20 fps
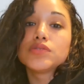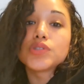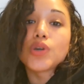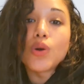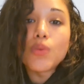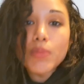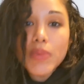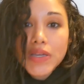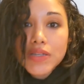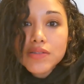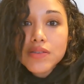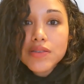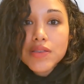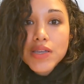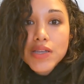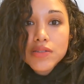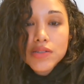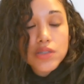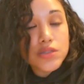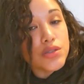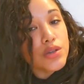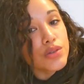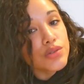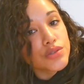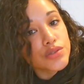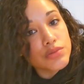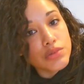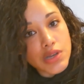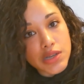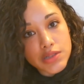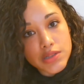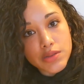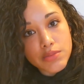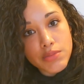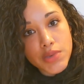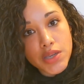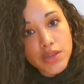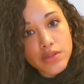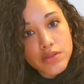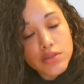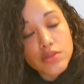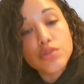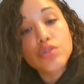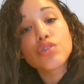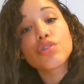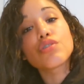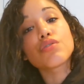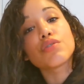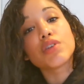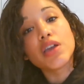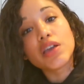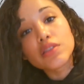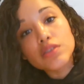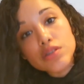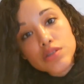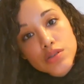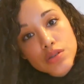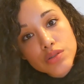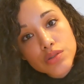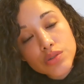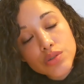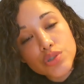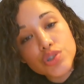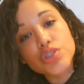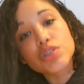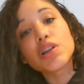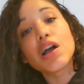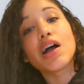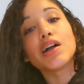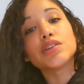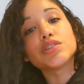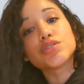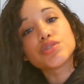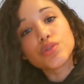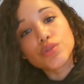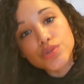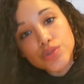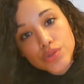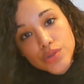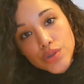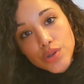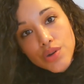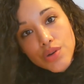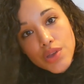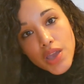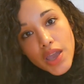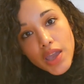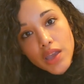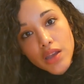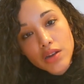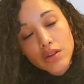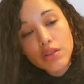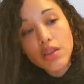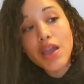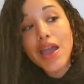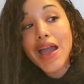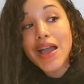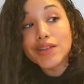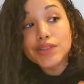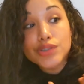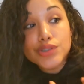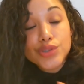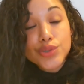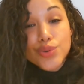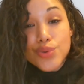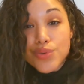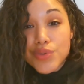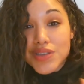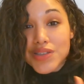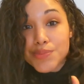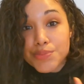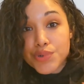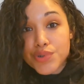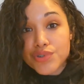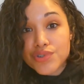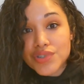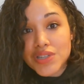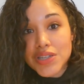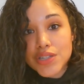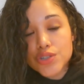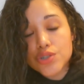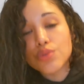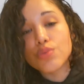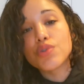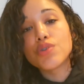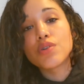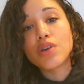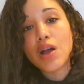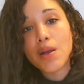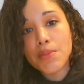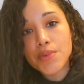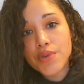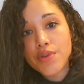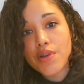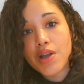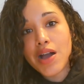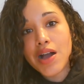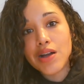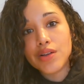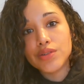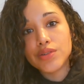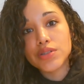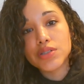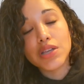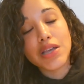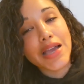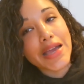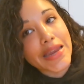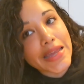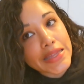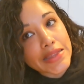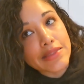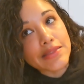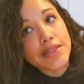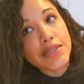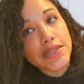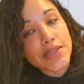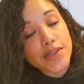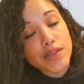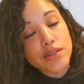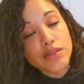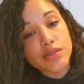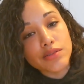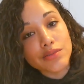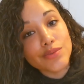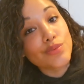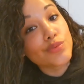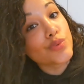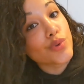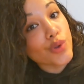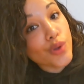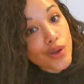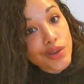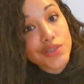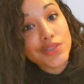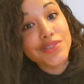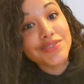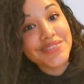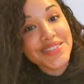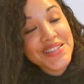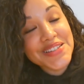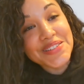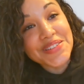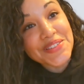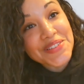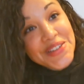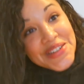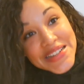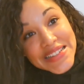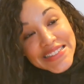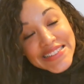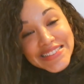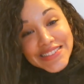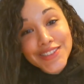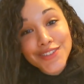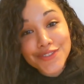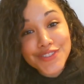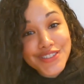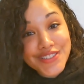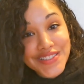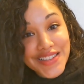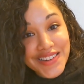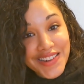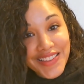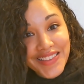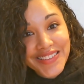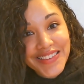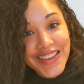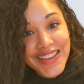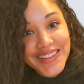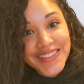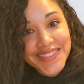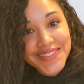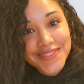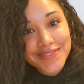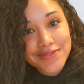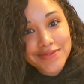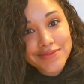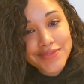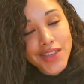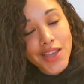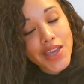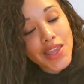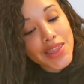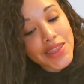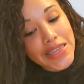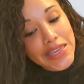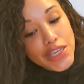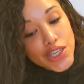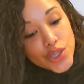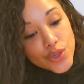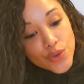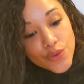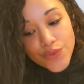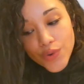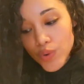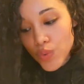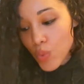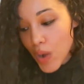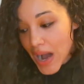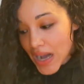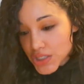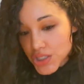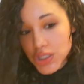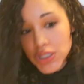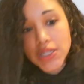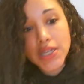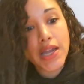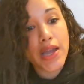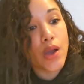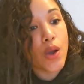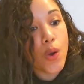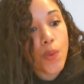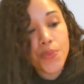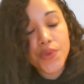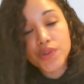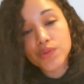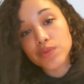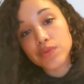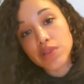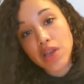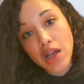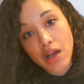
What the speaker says: don't mix the things I told you not to mix. Create the solution I showed you to create, and do this procedure when you come in your house, and I think we'll all, live to see another day. Thank you for watching. I hope this was